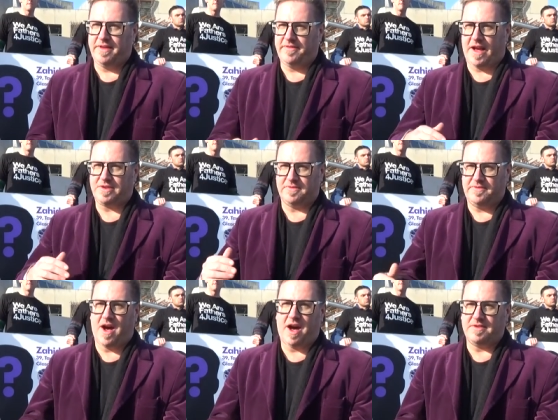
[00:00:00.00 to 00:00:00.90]
The effect
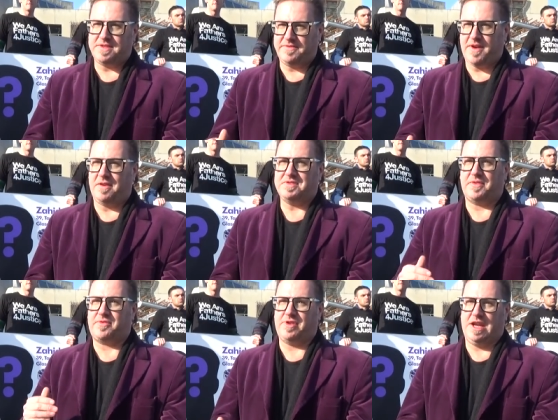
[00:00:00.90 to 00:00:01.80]
on fathers is fathers
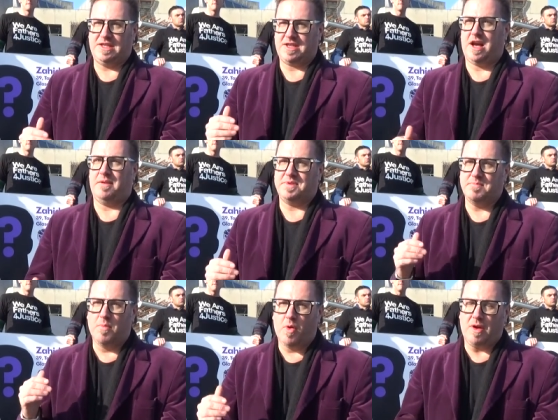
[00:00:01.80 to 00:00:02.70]
are three times
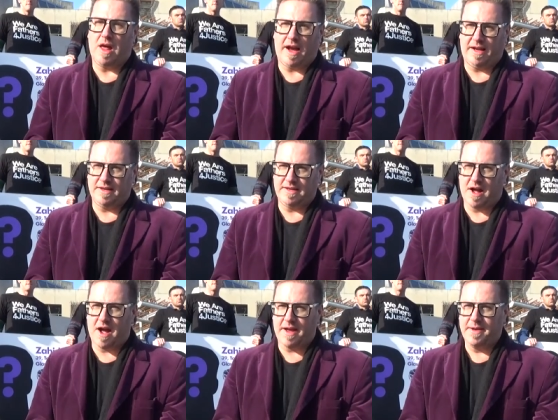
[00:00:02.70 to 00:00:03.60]
more likely to
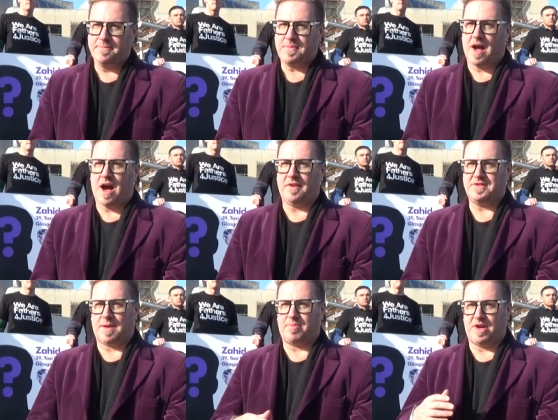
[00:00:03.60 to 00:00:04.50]
die
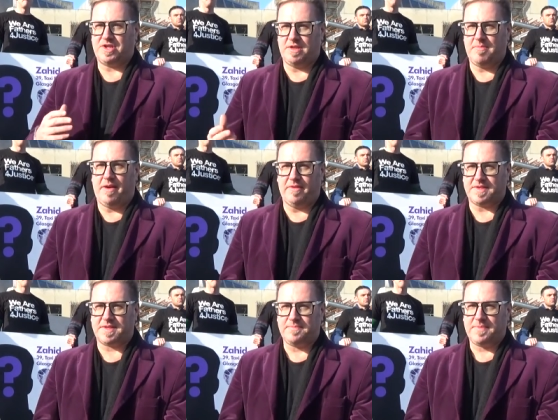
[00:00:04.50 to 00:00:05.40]
after separation than
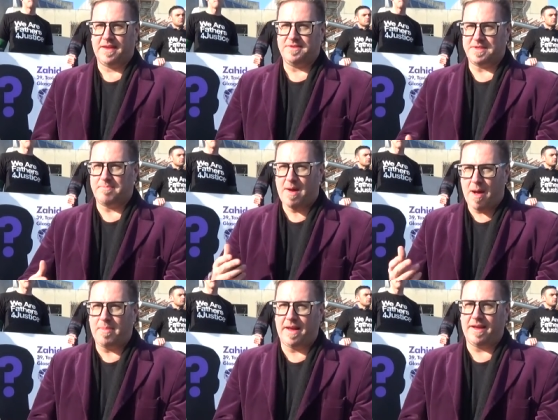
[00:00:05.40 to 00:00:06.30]
mothers. It's a
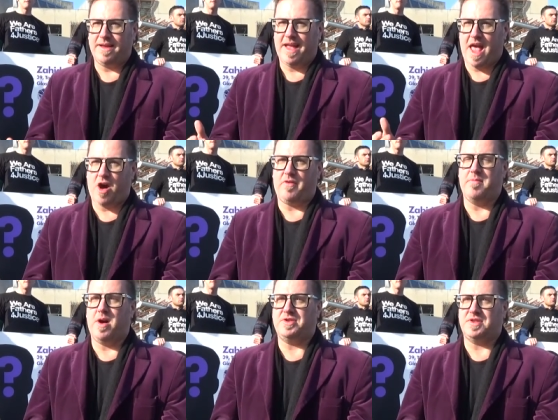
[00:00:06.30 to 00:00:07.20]
public
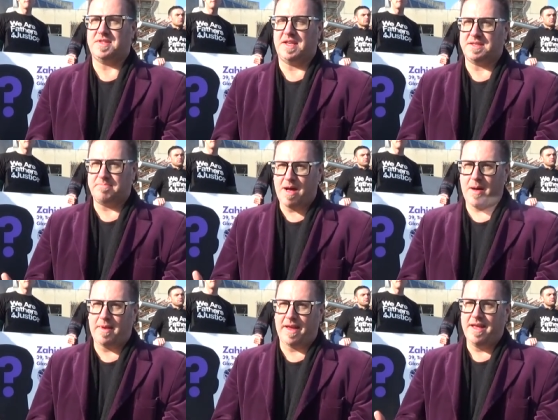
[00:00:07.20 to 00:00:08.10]
health emergency, it's a
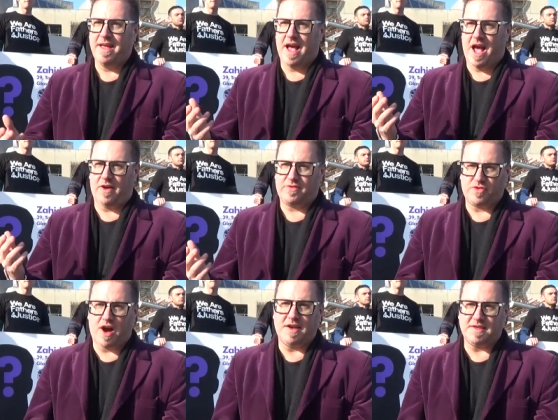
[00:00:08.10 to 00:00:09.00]
public health
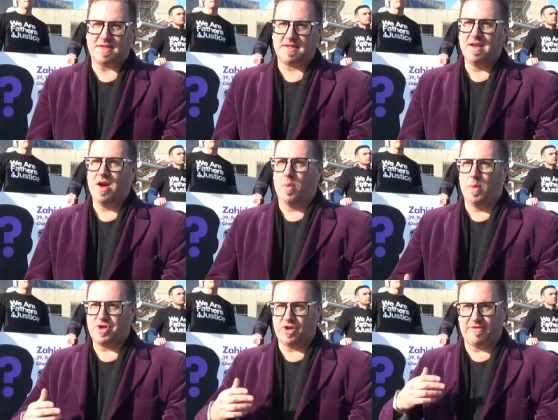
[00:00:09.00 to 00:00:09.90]
crisis.
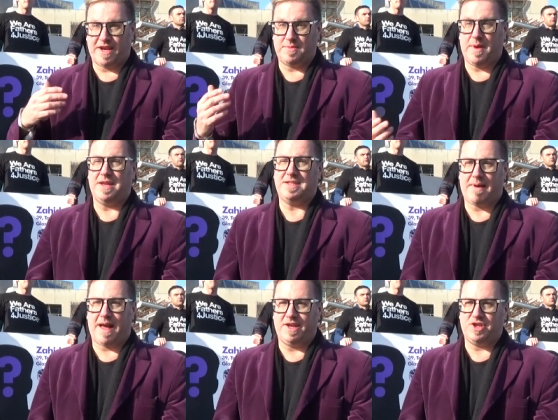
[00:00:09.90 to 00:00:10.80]
We're trying to raise awareness
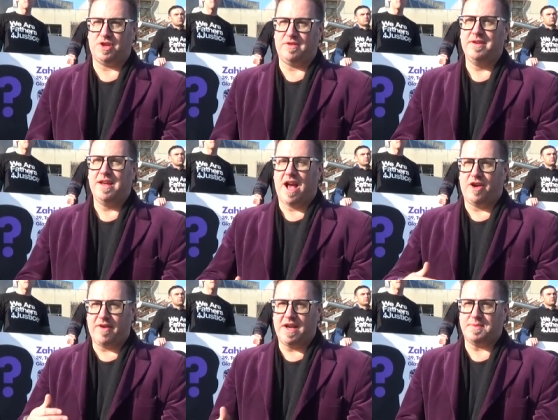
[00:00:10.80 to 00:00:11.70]
about the issue
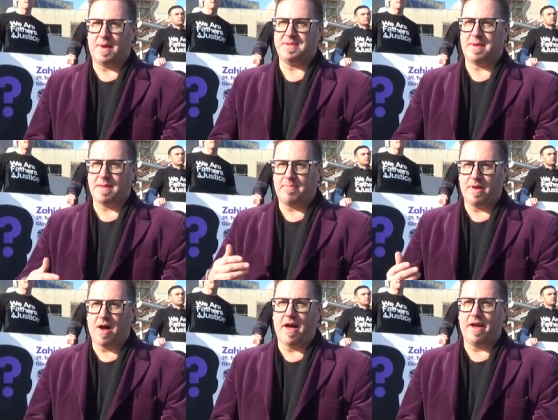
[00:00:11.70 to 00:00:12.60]
and raise awareness about the
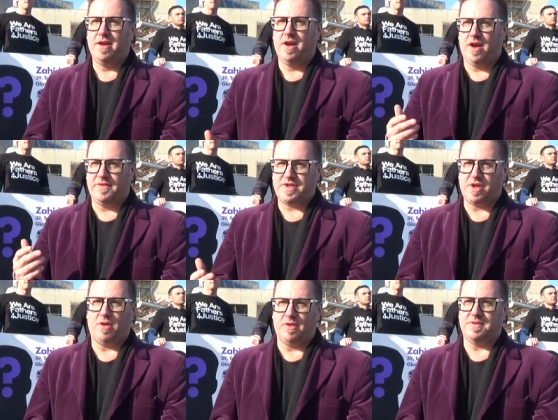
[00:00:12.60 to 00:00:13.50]
plight of
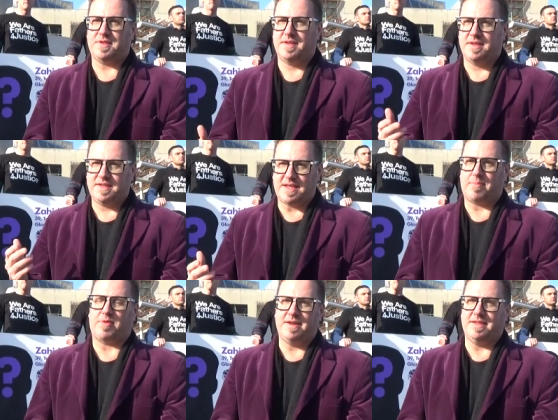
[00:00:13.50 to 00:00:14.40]
Scotland's
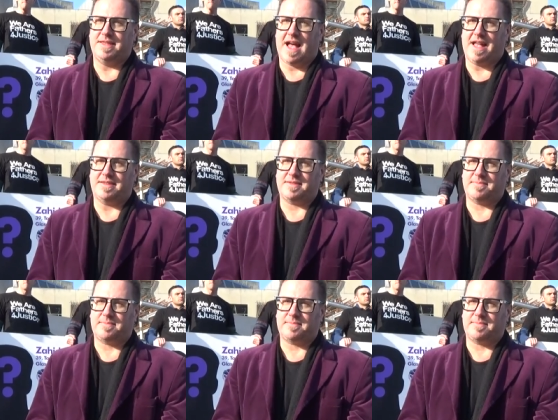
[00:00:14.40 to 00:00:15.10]
separated dads.